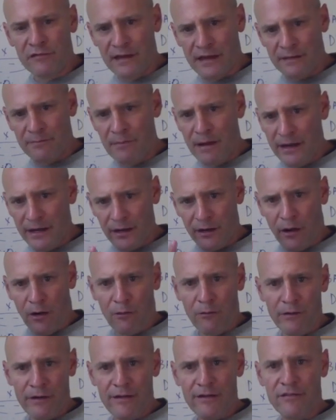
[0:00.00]
Dick Bennett
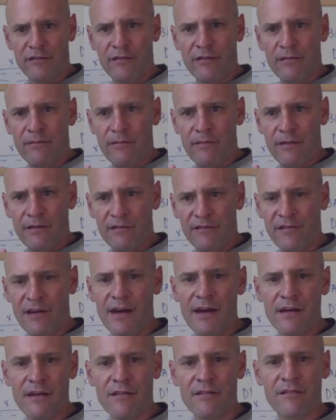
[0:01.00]
always
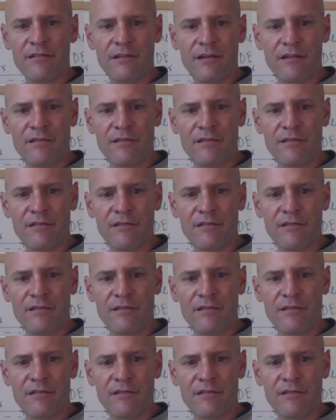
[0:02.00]
says,